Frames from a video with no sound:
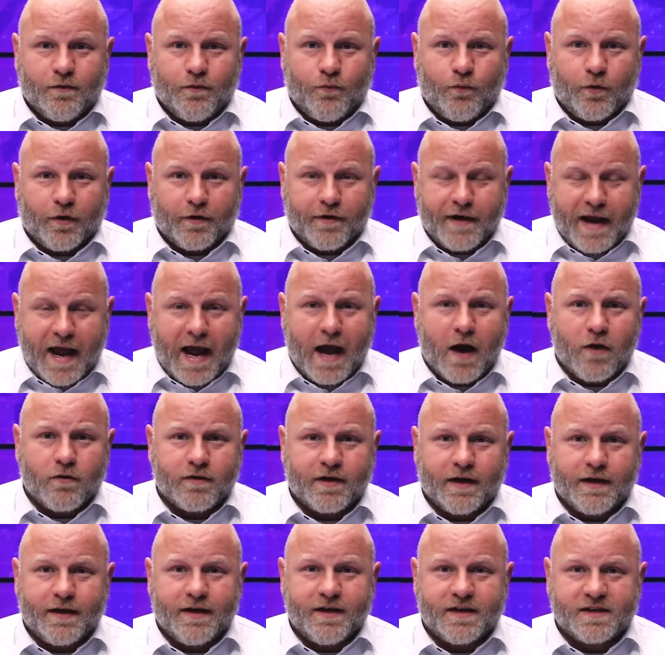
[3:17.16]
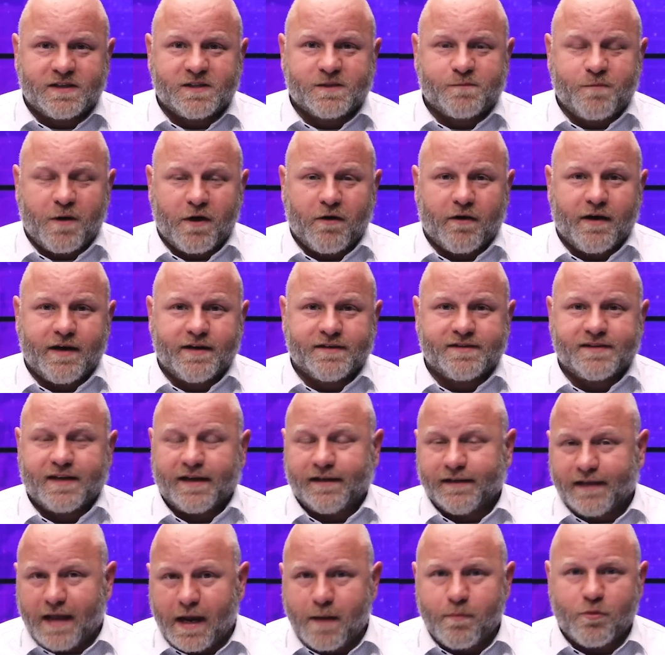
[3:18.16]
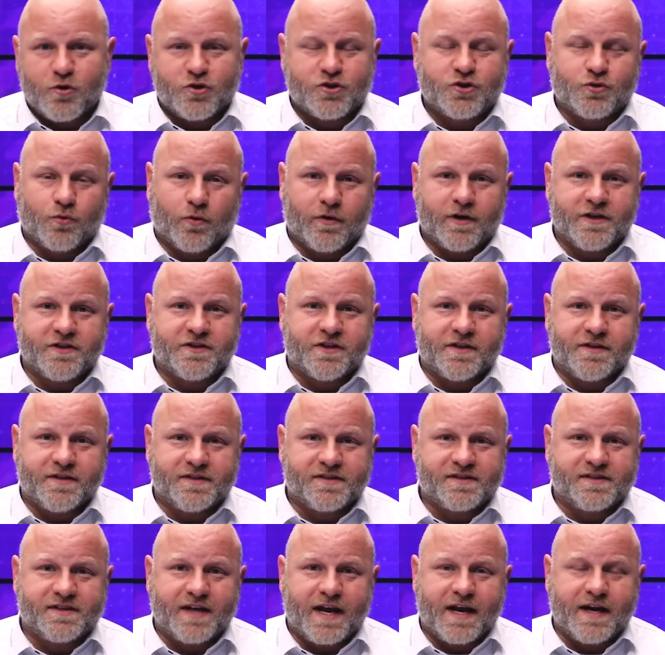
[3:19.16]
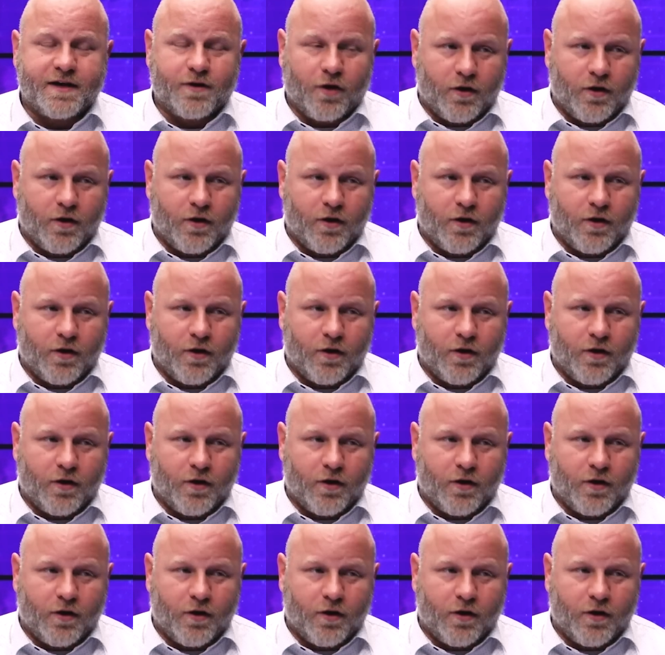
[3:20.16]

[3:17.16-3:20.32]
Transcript: We're now going to experience a labor shortage in the state,